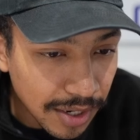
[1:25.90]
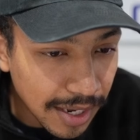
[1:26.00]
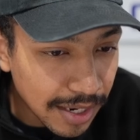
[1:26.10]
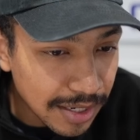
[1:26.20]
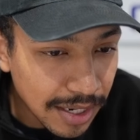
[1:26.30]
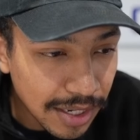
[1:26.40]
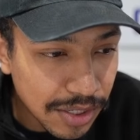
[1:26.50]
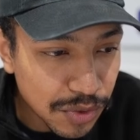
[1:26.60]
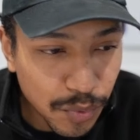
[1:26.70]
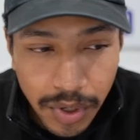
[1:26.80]

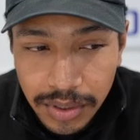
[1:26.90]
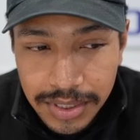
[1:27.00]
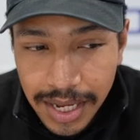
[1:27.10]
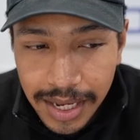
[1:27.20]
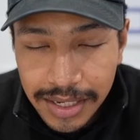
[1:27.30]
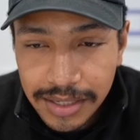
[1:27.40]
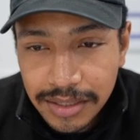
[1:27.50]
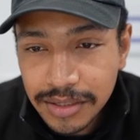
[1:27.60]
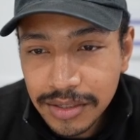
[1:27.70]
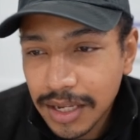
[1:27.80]
landings, wall
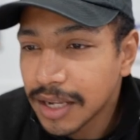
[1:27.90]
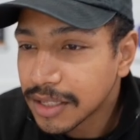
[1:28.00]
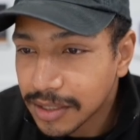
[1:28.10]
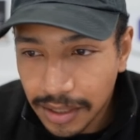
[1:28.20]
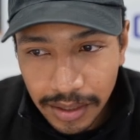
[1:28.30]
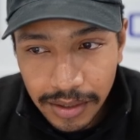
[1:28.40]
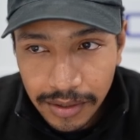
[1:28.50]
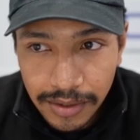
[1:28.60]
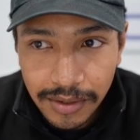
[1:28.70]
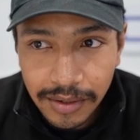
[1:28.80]
tie-ins, anything
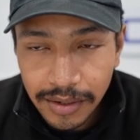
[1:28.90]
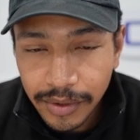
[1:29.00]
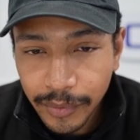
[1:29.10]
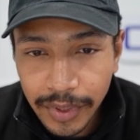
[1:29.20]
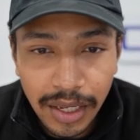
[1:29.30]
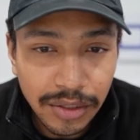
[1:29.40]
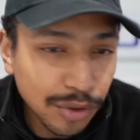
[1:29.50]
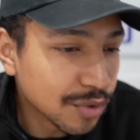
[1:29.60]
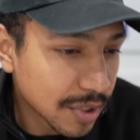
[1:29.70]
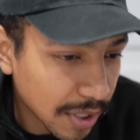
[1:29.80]
without
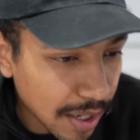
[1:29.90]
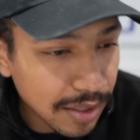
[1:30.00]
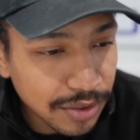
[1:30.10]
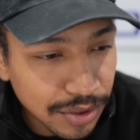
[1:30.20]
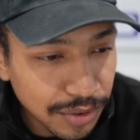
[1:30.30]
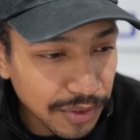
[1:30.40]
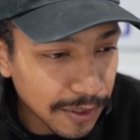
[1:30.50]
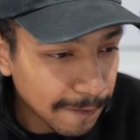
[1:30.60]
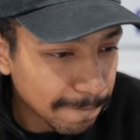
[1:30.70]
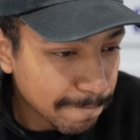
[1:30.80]
losing
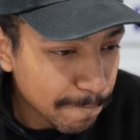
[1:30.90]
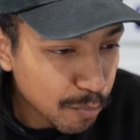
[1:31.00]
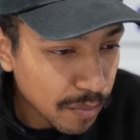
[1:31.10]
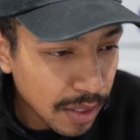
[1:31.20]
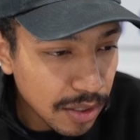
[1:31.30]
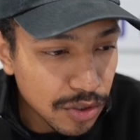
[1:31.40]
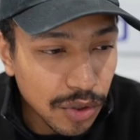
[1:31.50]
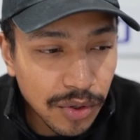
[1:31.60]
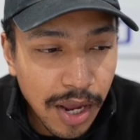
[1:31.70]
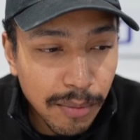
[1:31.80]
continuity.
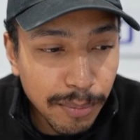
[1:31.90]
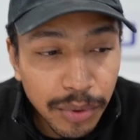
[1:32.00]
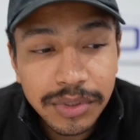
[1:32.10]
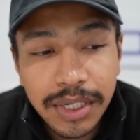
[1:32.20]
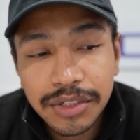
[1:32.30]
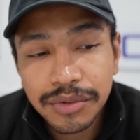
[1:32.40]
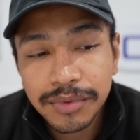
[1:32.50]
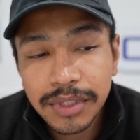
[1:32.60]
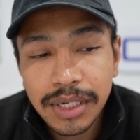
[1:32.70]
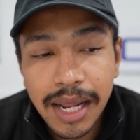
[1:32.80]
So now both decks are
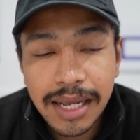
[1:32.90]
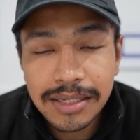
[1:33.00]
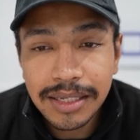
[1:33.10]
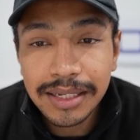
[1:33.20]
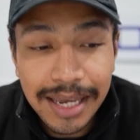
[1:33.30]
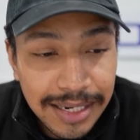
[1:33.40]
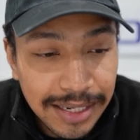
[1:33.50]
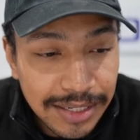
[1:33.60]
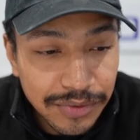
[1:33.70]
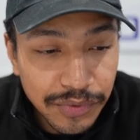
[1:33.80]
reglassed, the landing is